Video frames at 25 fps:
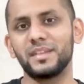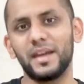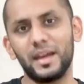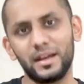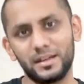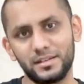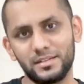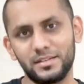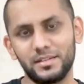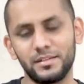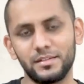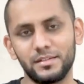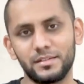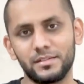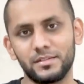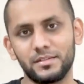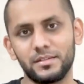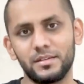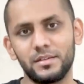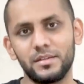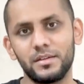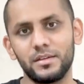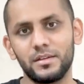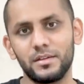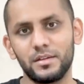
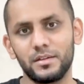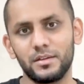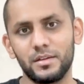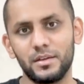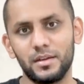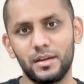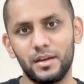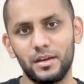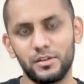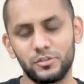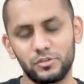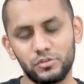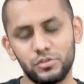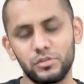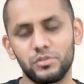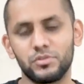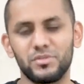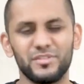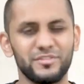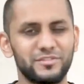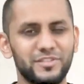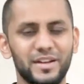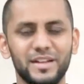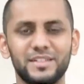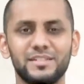X's
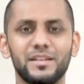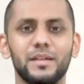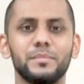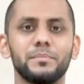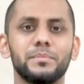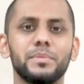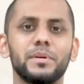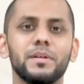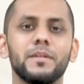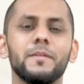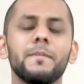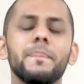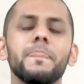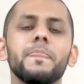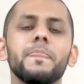children, for example.